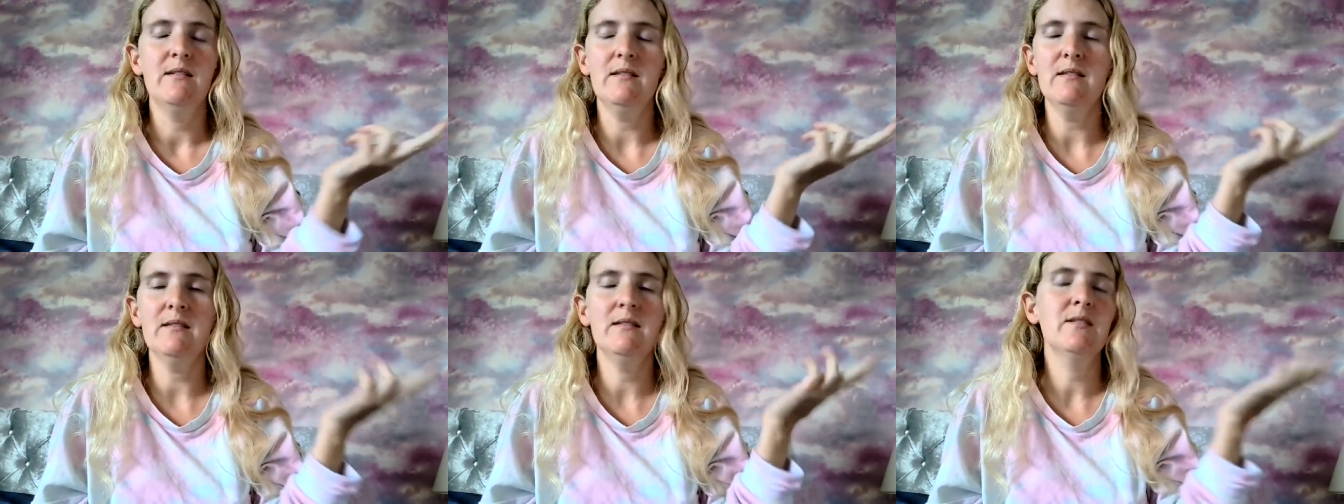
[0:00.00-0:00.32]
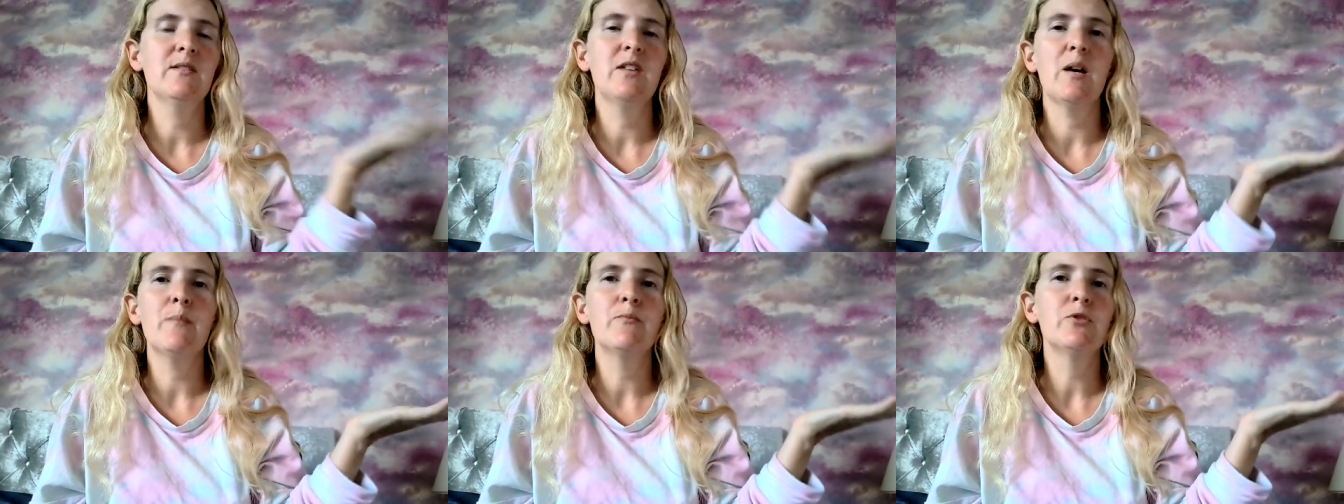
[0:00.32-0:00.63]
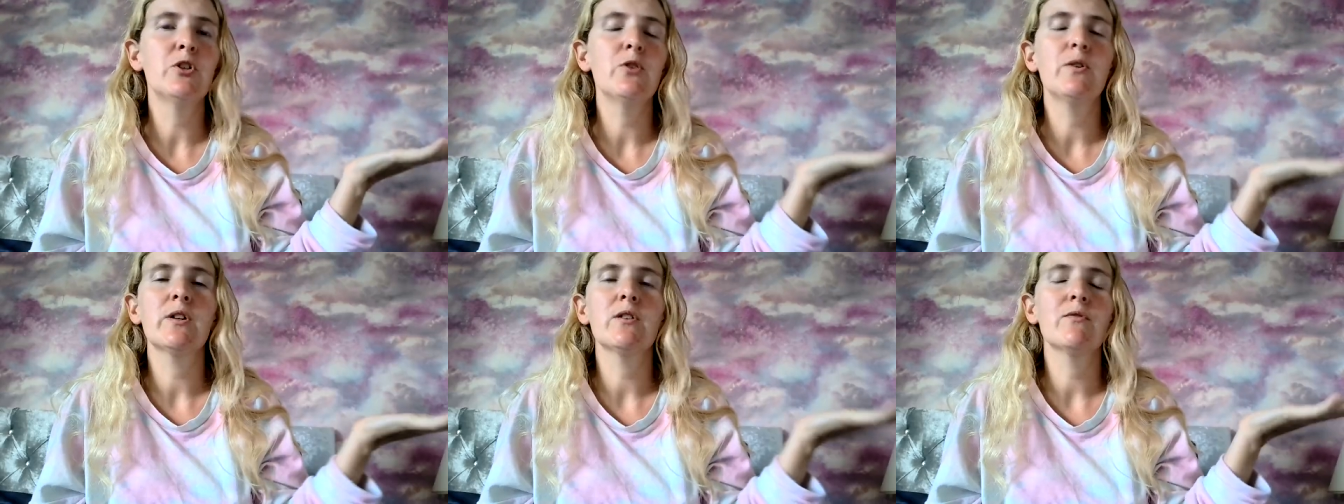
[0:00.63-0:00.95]
them
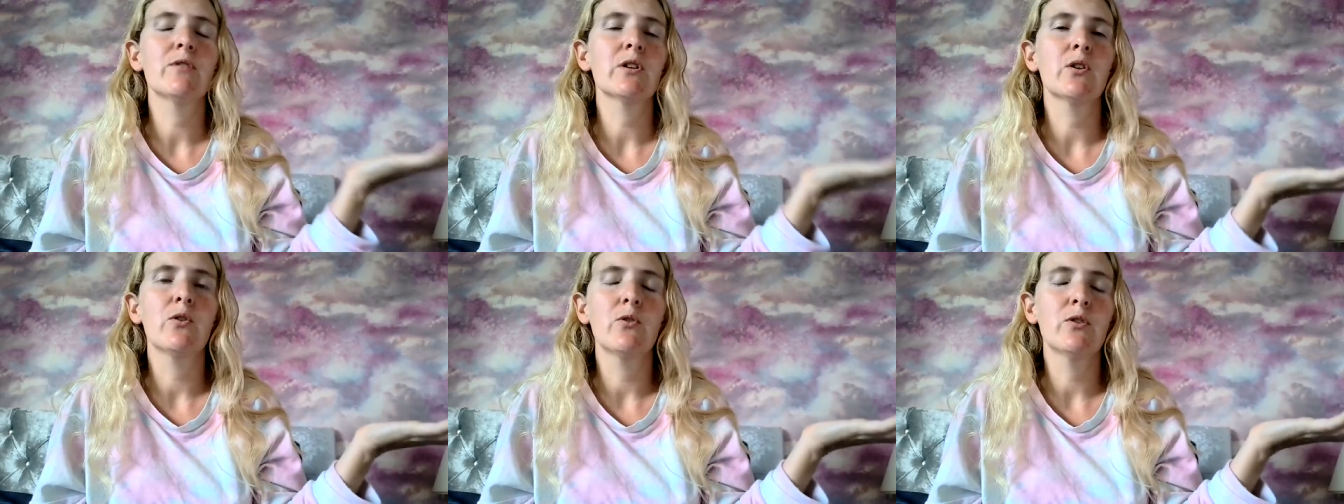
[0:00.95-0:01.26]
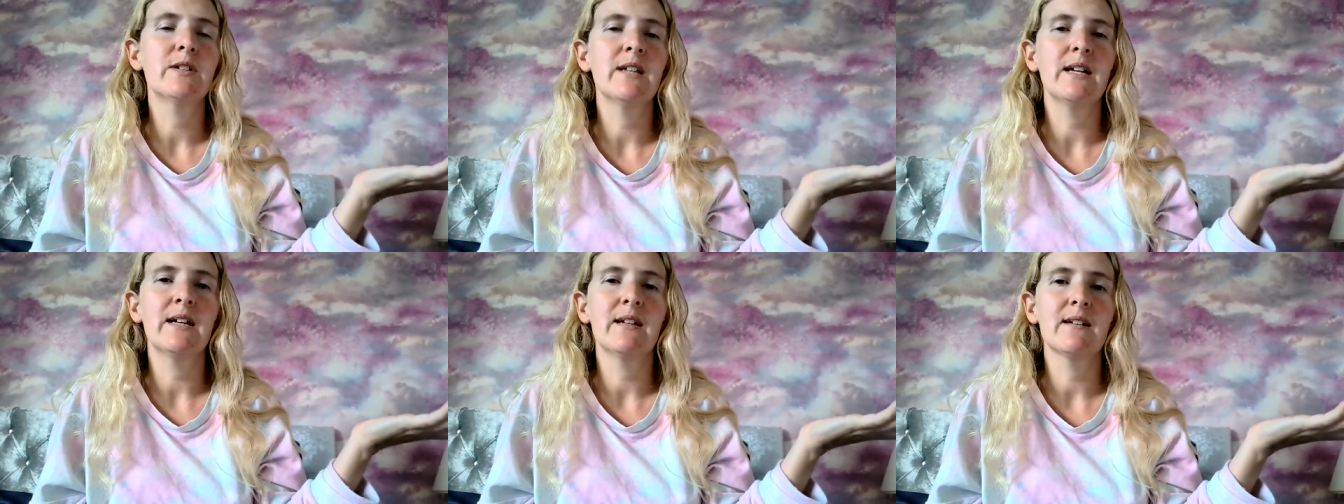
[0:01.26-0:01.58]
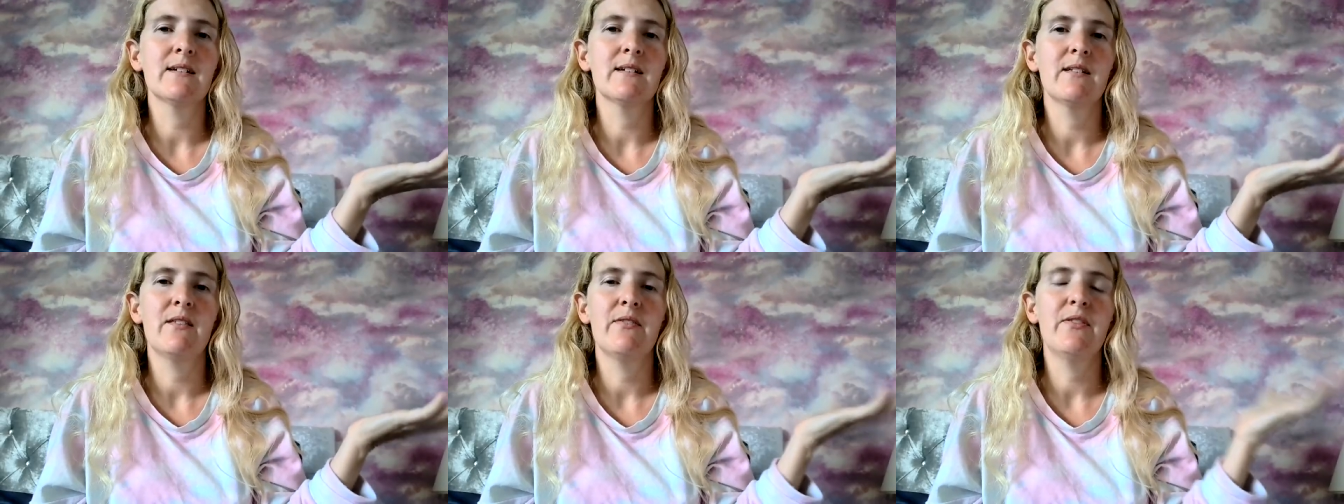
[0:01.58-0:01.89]
doing a
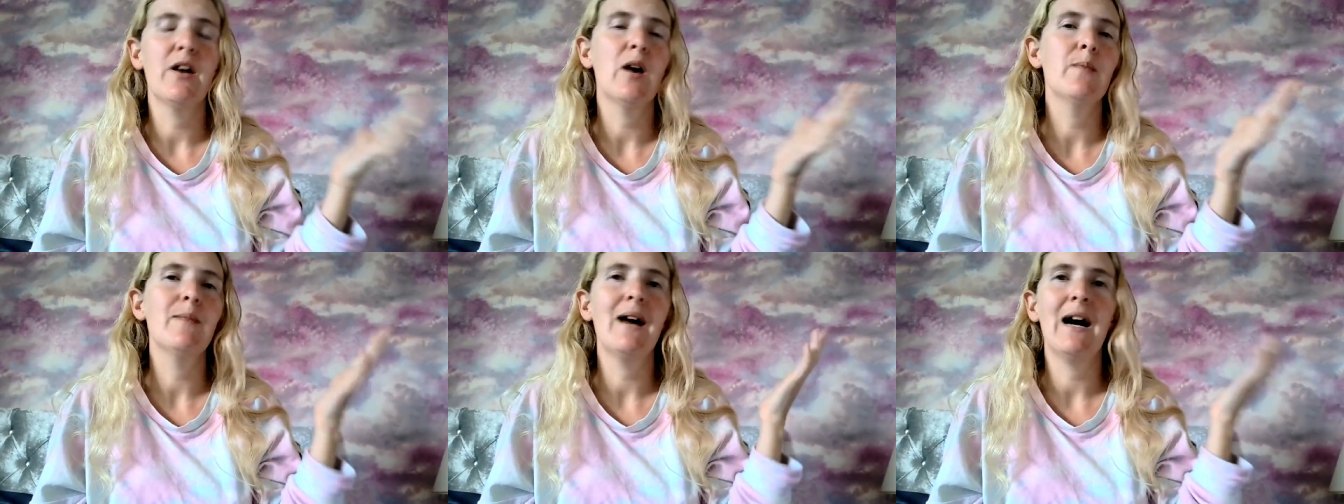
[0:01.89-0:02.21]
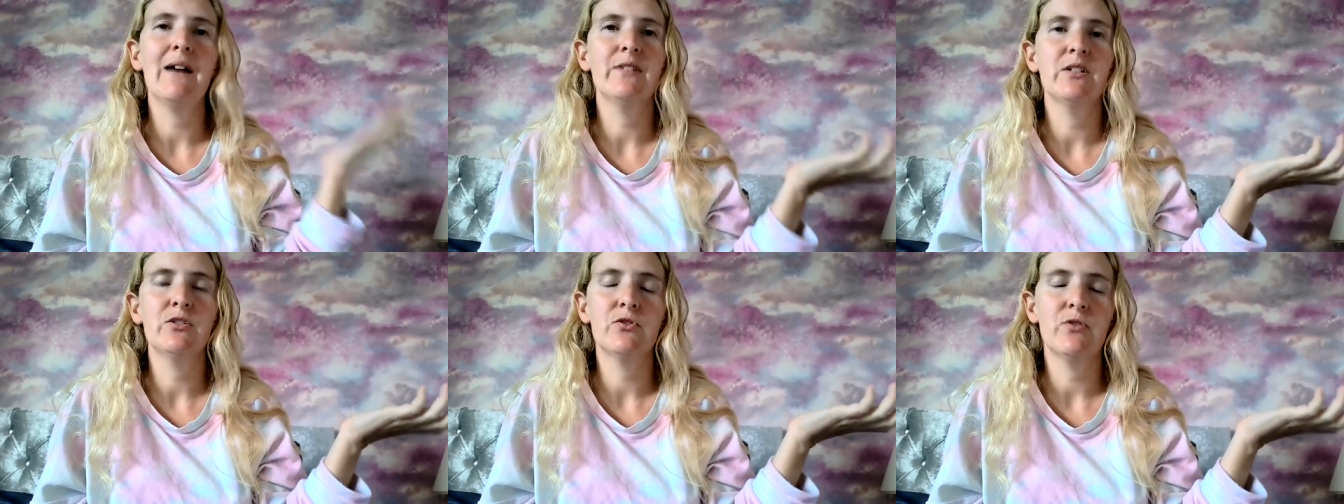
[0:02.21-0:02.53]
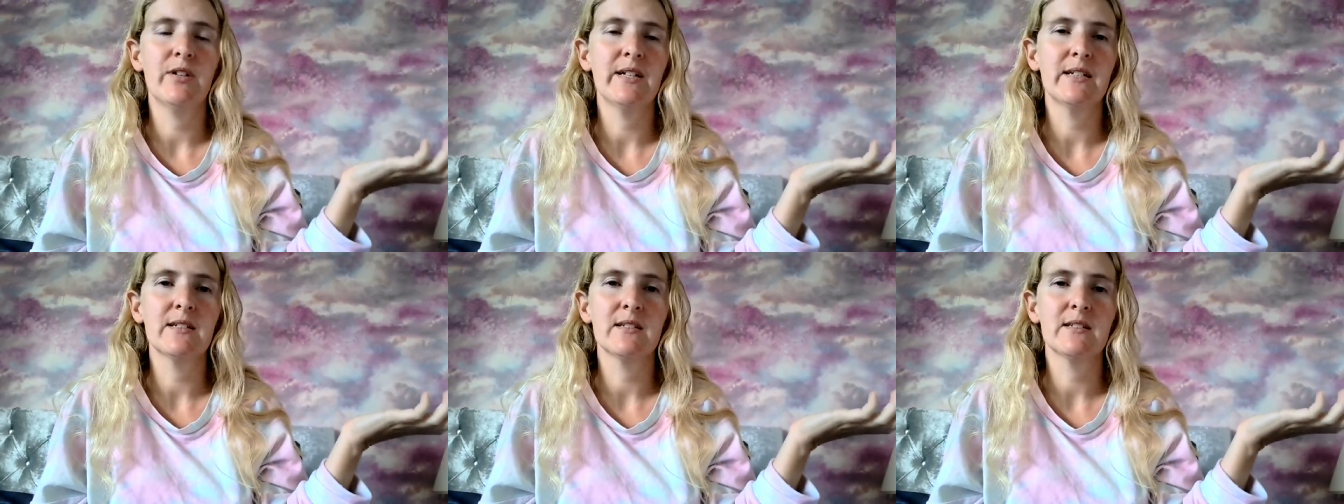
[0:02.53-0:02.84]
recording, them having
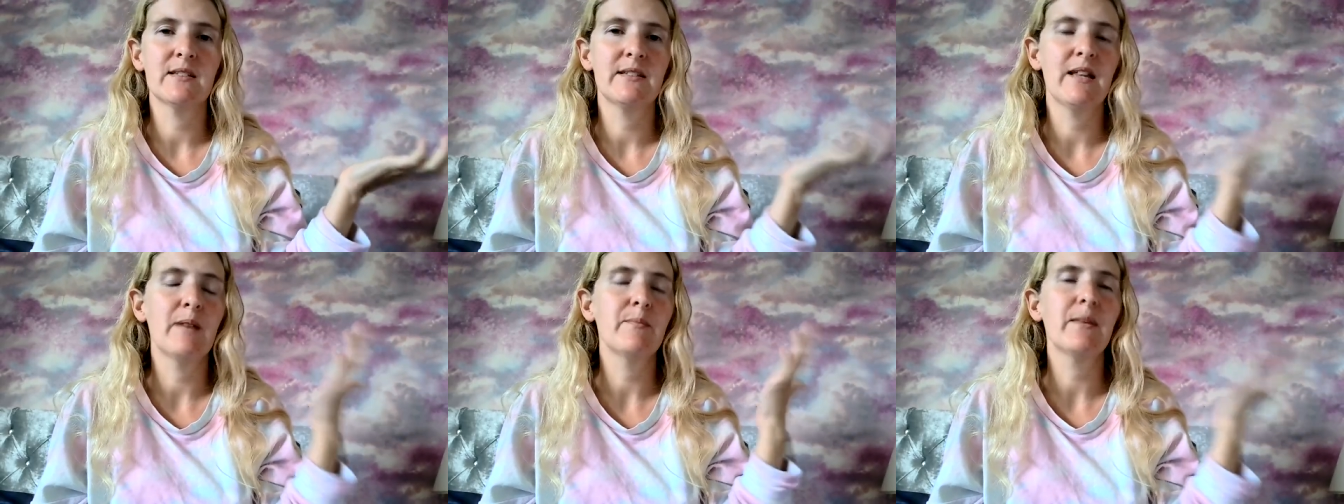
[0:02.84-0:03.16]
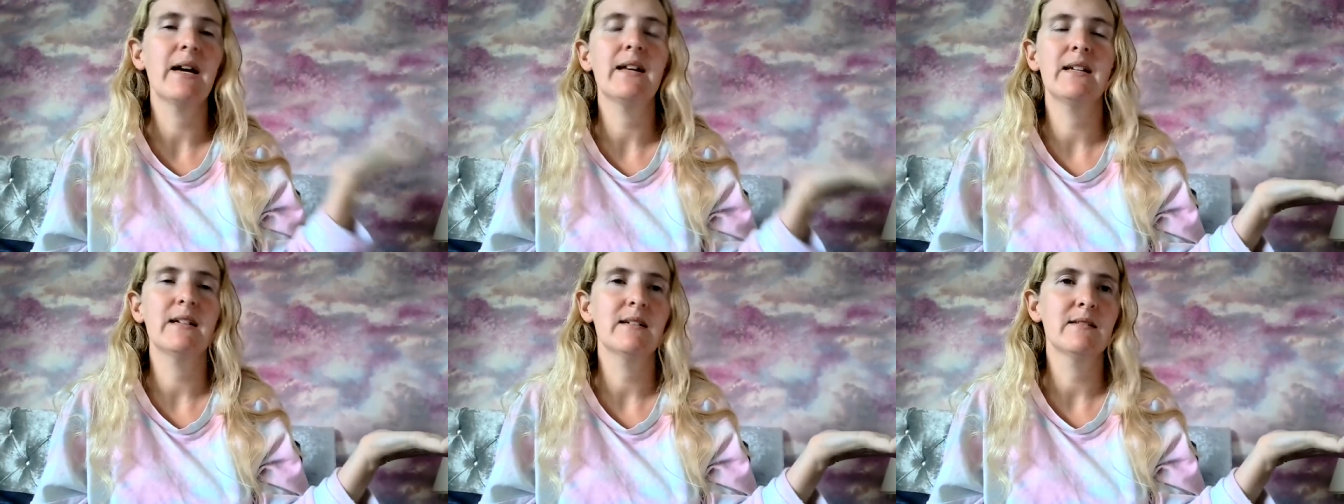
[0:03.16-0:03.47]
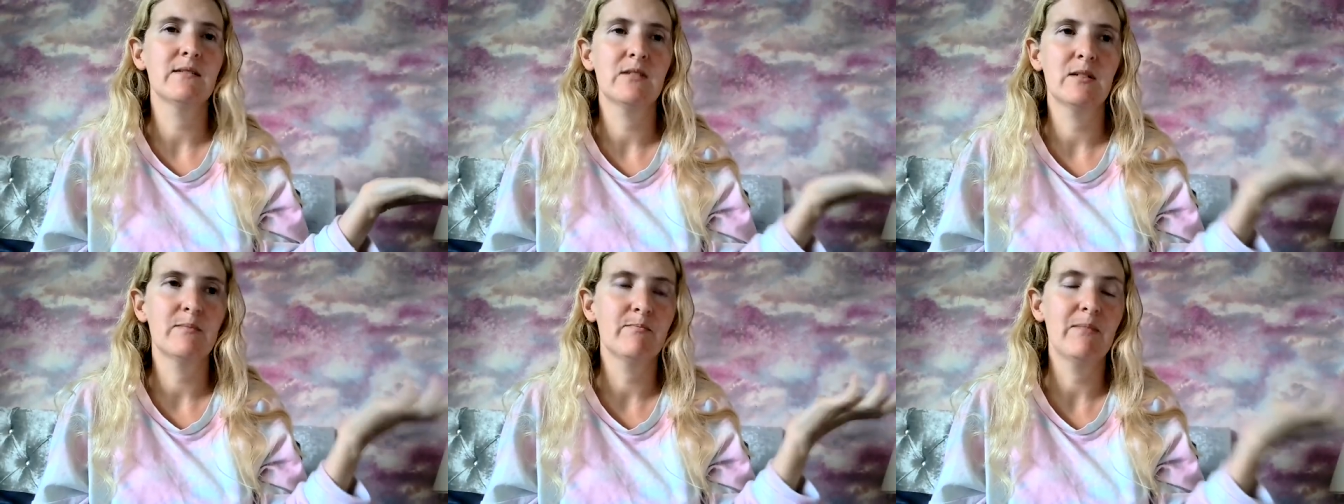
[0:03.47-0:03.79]
drinks, them getting,